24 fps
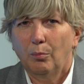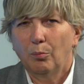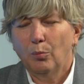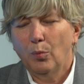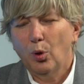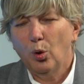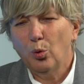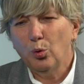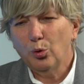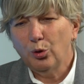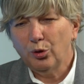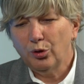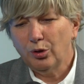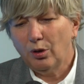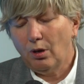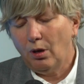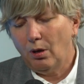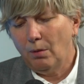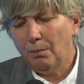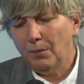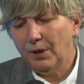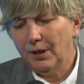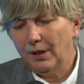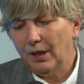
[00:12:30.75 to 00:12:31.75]
Most
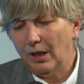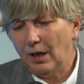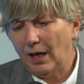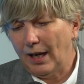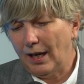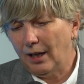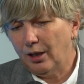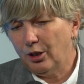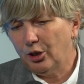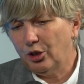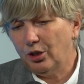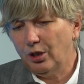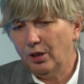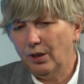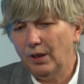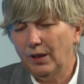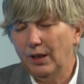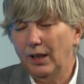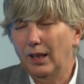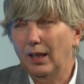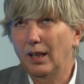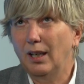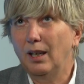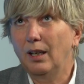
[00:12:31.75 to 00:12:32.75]
common,
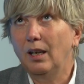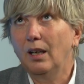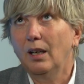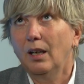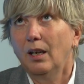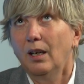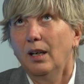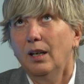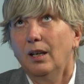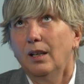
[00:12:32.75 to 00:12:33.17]
actually,